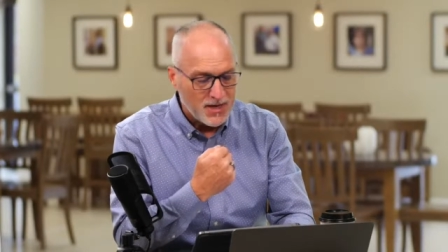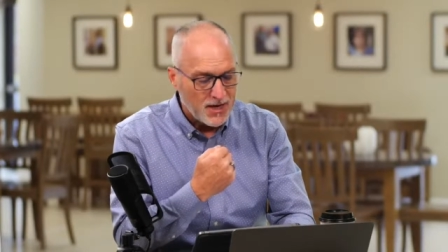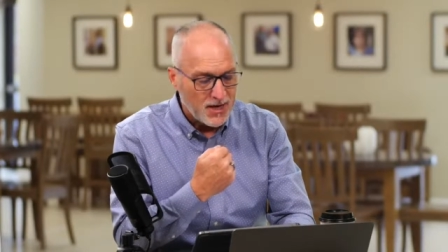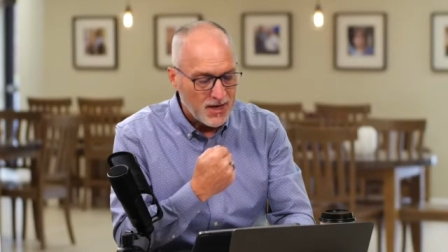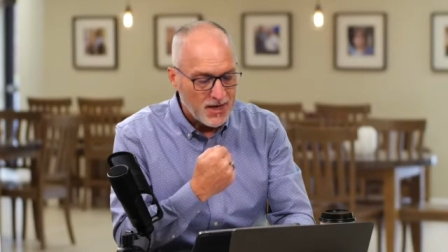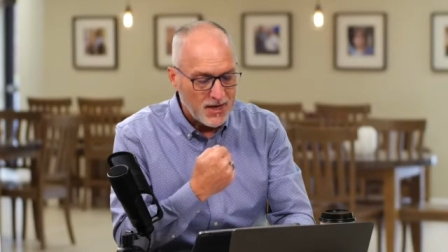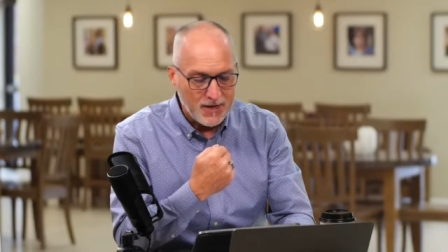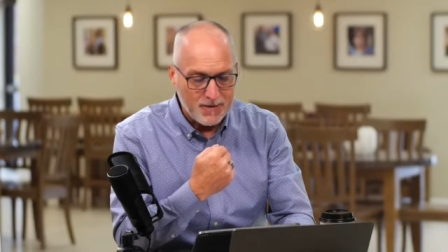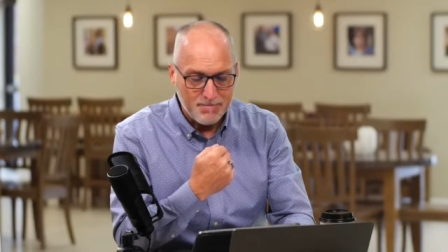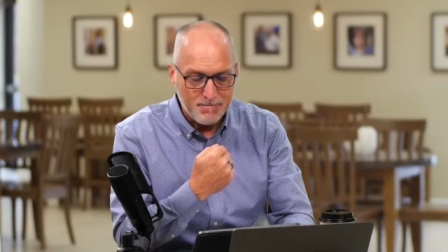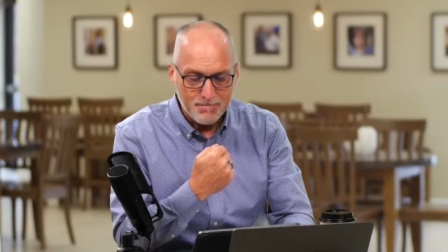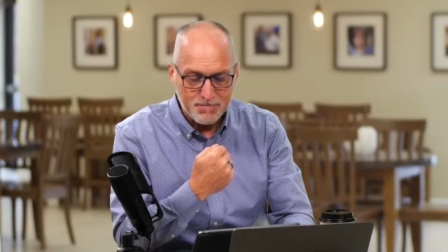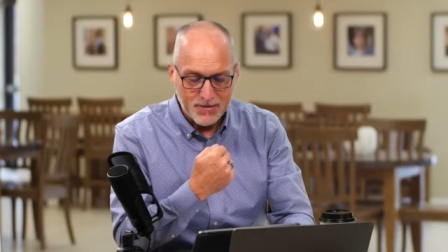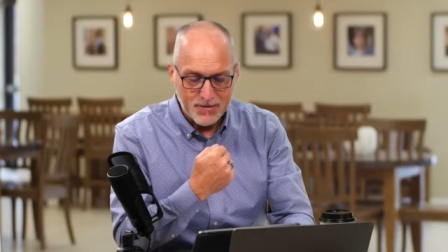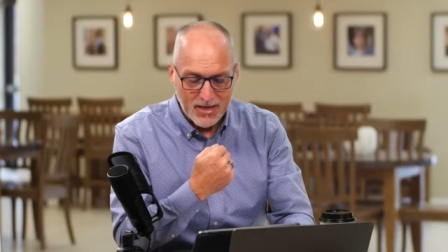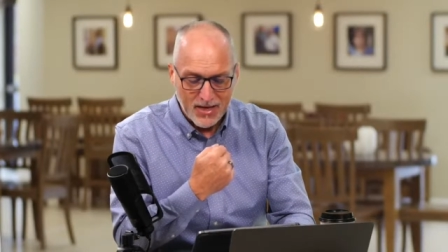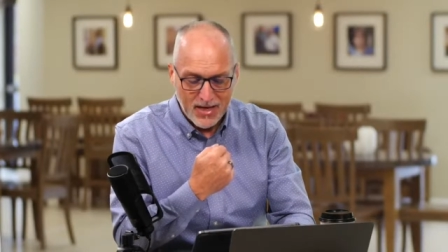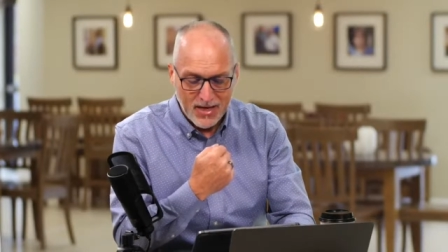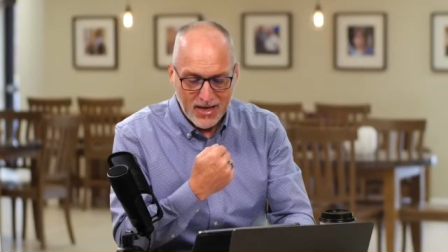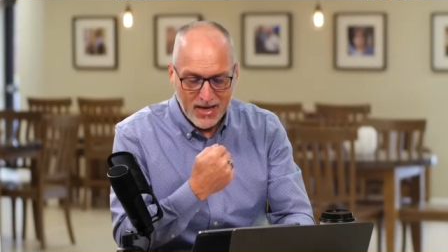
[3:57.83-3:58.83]

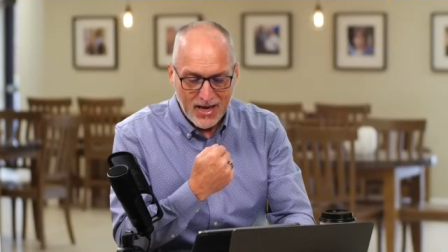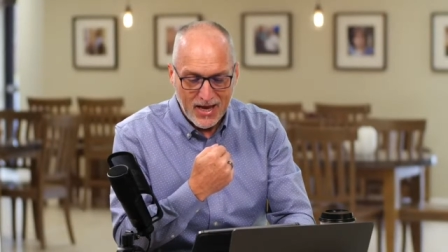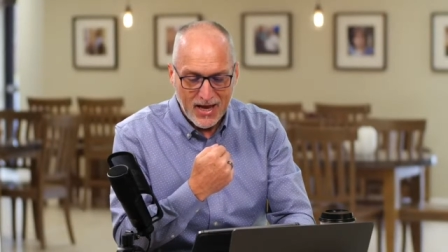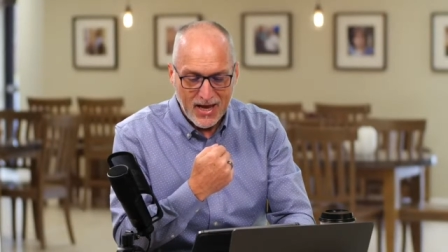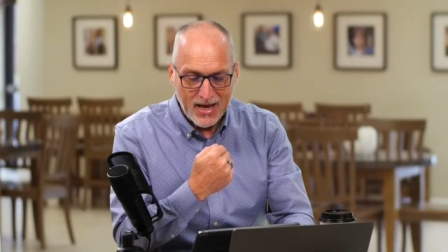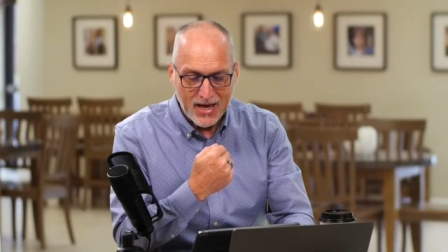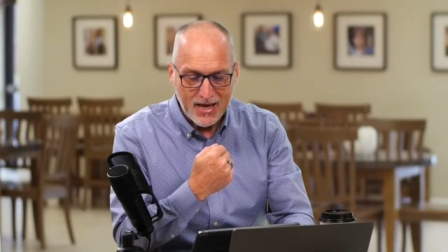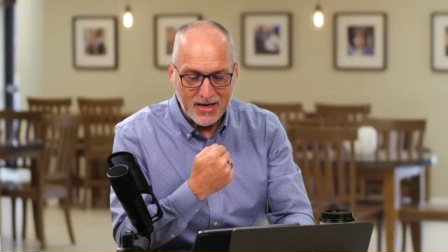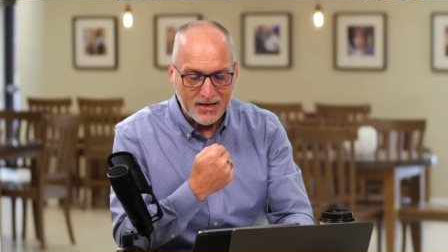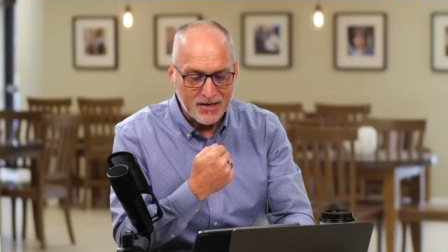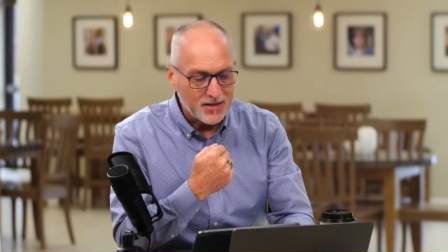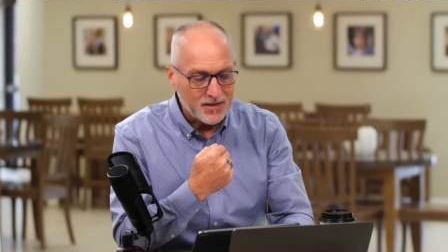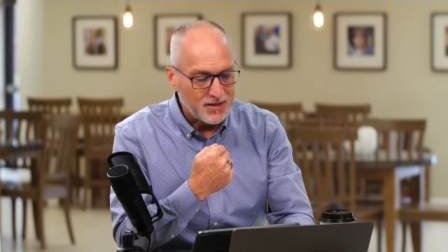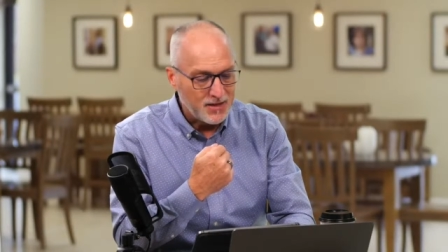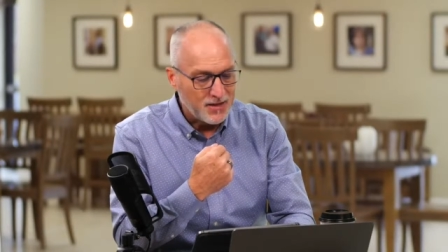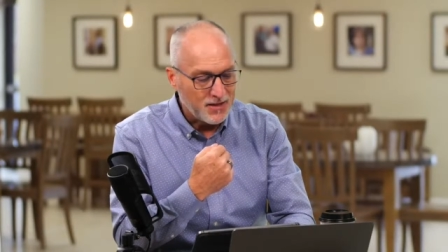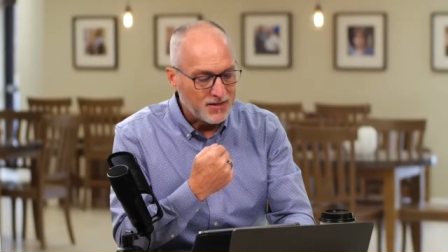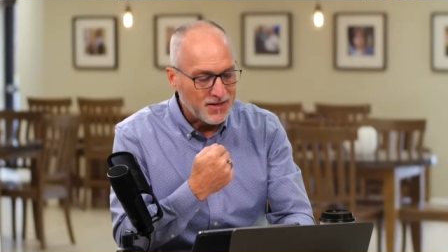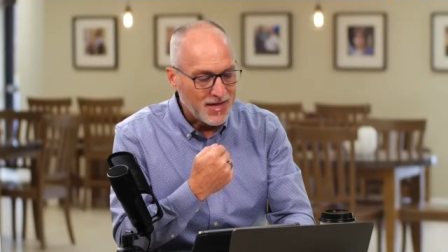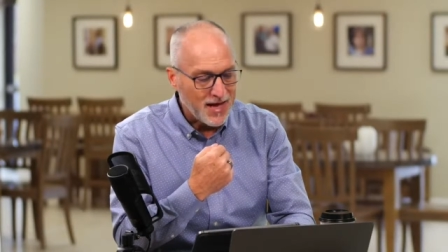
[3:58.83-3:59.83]
And
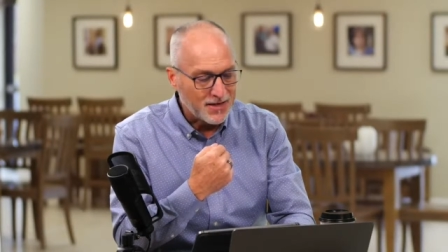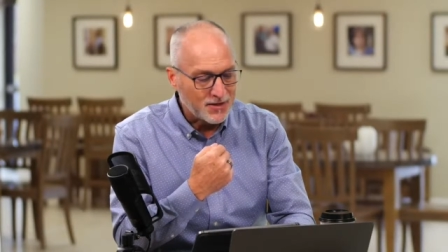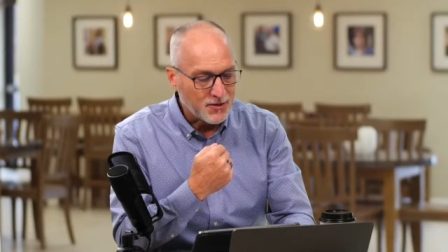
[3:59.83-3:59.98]
that